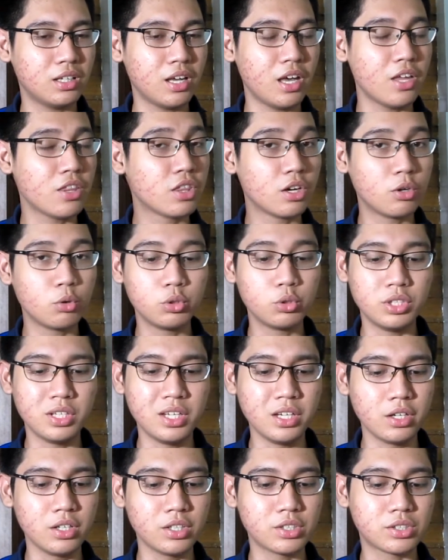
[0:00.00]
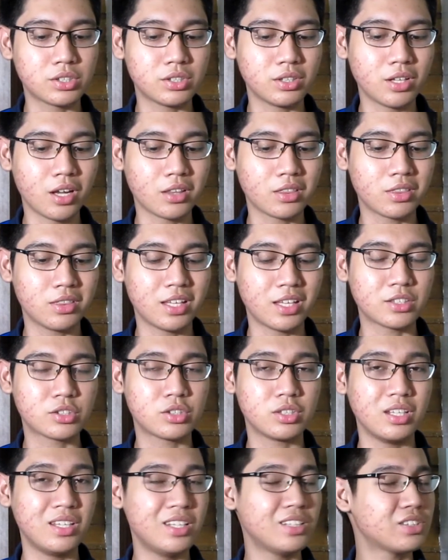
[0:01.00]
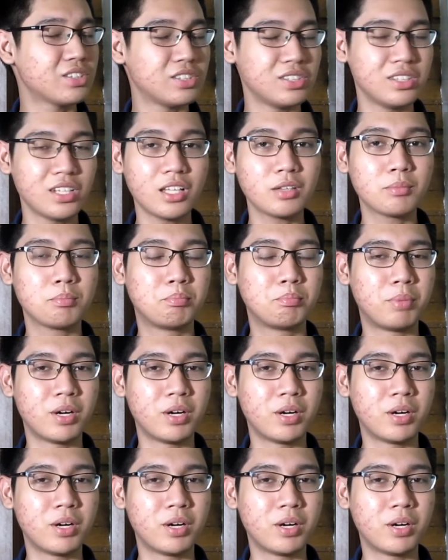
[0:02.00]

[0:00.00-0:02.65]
and the wood here is not that it's not